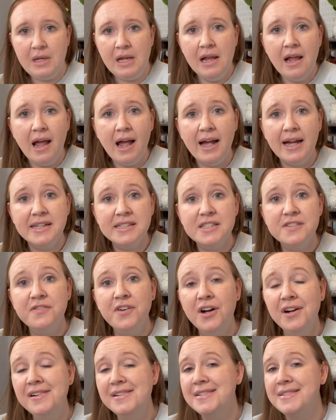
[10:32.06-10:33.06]
As
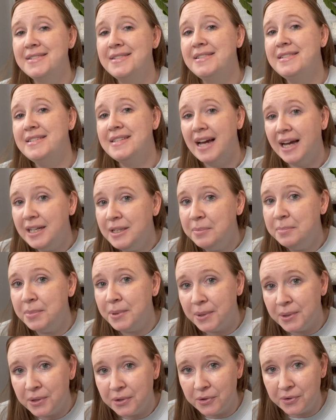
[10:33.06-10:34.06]
far as
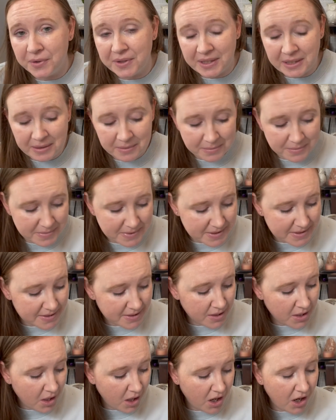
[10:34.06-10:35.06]
diaper creams
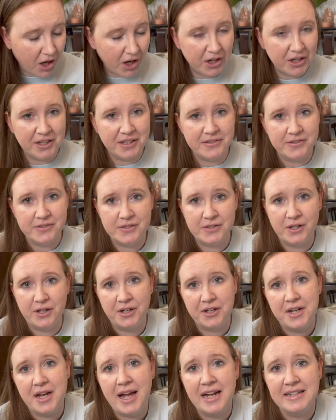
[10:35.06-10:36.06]
are
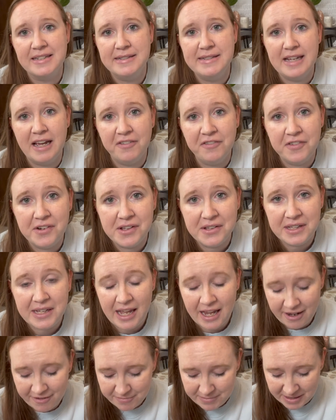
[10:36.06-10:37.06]
concerned, I definitely
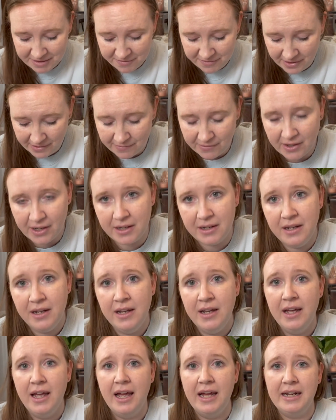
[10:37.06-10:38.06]
have my favorite
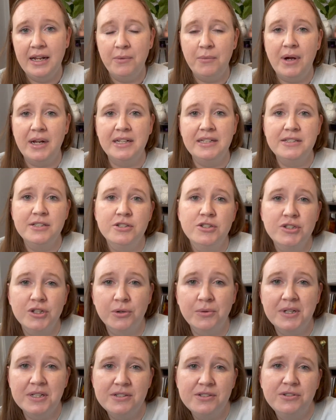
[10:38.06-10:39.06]
and I wanted to show
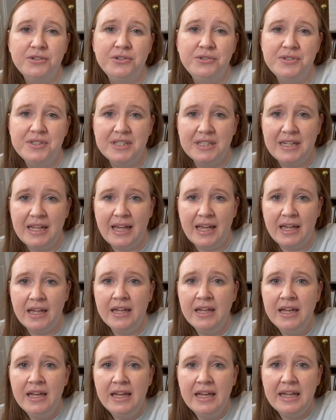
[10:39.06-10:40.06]
it to you today.
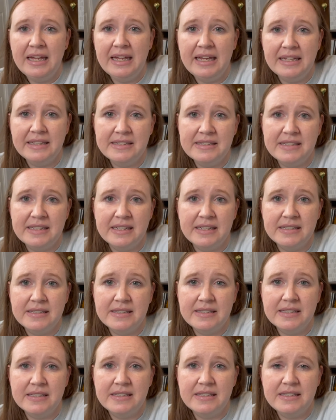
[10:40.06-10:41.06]
It's this
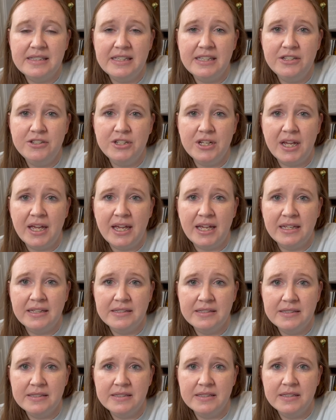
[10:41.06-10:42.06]

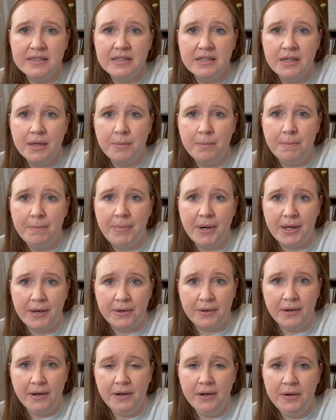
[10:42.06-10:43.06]
CJ's
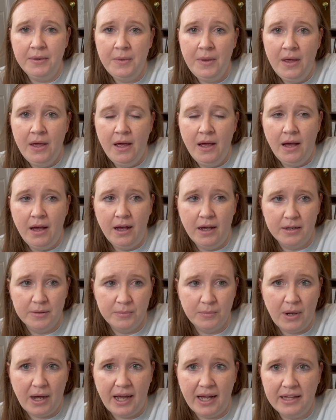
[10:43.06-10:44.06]
butter.
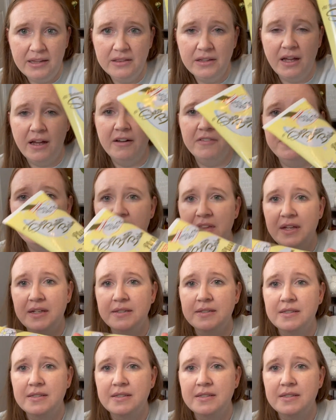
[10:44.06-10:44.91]
I love this